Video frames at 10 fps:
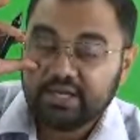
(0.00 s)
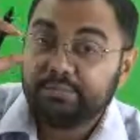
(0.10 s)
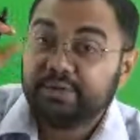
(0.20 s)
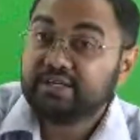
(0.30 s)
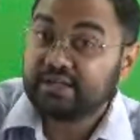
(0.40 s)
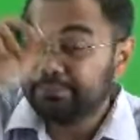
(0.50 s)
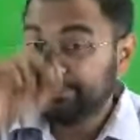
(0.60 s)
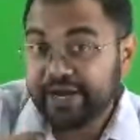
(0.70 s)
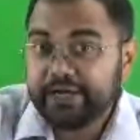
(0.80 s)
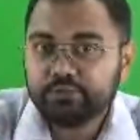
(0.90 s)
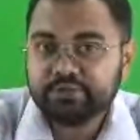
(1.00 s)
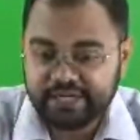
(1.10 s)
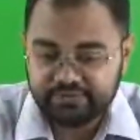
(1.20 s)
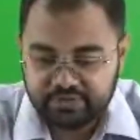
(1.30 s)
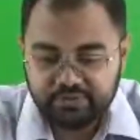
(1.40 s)
But compared to
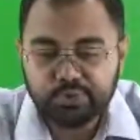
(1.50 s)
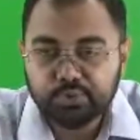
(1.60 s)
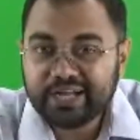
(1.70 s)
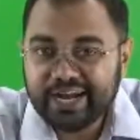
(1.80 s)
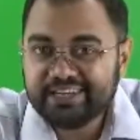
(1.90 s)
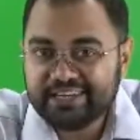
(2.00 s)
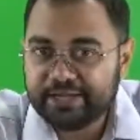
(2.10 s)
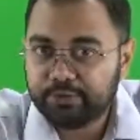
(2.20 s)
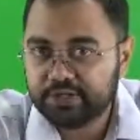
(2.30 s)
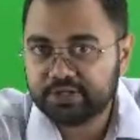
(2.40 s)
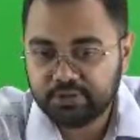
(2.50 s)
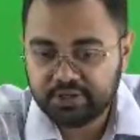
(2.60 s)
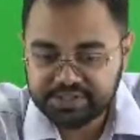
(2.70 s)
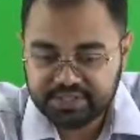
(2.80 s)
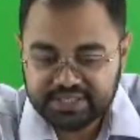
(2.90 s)
that, when we look at
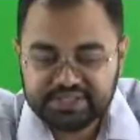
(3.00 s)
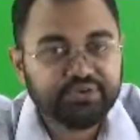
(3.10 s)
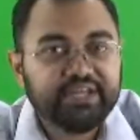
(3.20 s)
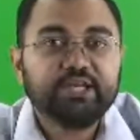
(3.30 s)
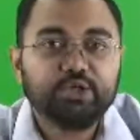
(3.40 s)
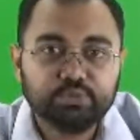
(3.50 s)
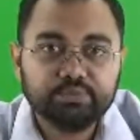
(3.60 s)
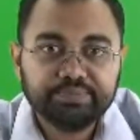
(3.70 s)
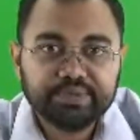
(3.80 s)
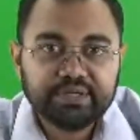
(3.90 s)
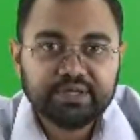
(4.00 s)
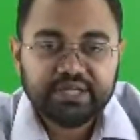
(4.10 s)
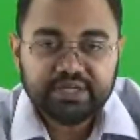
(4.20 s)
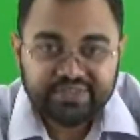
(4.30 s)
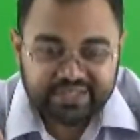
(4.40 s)
nanotechnology, it's very new.
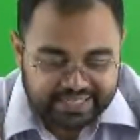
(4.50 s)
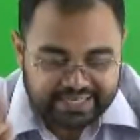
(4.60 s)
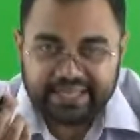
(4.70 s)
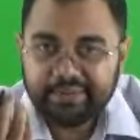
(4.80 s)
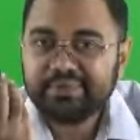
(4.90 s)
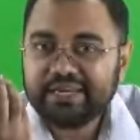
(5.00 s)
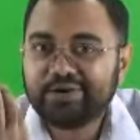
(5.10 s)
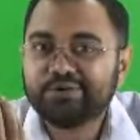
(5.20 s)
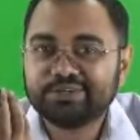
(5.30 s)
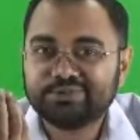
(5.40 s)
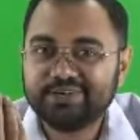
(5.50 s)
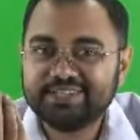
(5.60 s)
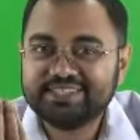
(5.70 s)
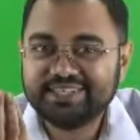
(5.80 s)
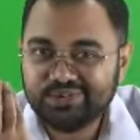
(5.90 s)
Even the name
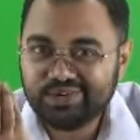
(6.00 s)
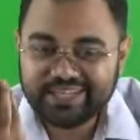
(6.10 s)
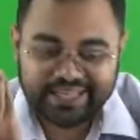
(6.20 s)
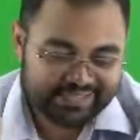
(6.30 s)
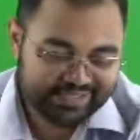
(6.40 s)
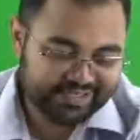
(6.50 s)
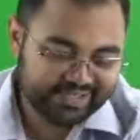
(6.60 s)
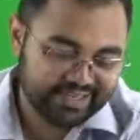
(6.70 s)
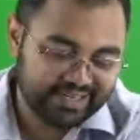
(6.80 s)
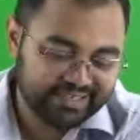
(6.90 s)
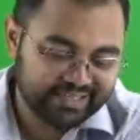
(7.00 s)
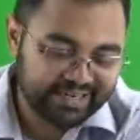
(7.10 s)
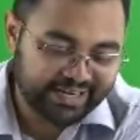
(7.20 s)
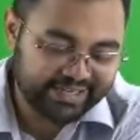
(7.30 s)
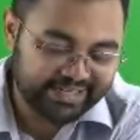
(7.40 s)
nanotechnology did not exist until
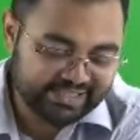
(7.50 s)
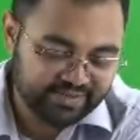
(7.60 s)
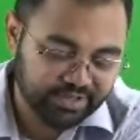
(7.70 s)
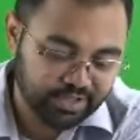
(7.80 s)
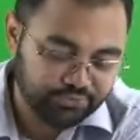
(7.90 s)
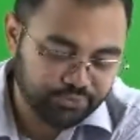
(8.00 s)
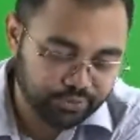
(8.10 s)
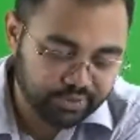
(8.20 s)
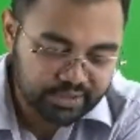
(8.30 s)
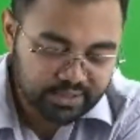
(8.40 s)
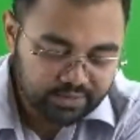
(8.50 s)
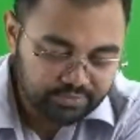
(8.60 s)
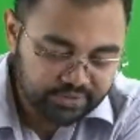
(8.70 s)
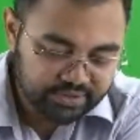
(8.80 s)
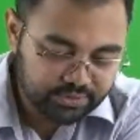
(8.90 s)
1974,
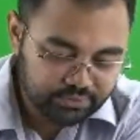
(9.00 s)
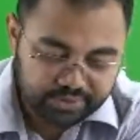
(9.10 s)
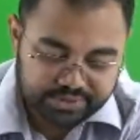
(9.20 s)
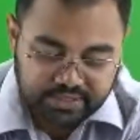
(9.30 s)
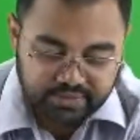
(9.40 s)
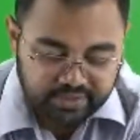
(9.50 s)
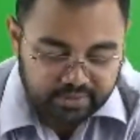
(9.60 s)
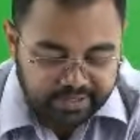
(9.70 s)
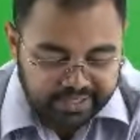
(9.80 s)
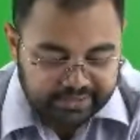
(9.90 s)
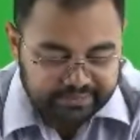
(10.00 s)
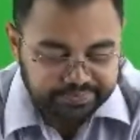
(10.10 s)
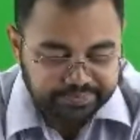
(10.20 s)
which was given by